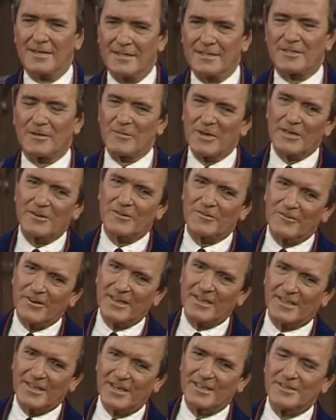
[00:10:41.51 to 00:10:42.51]
As a matter of
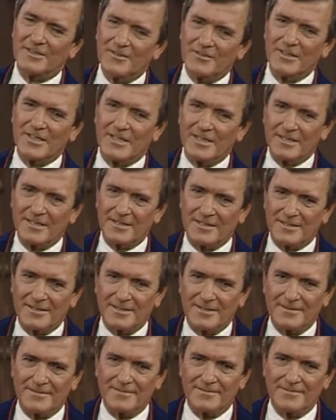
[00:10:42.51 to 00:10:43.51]
fact, I know He
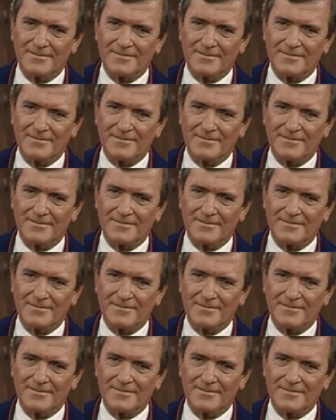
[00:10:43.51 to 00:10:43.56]
does.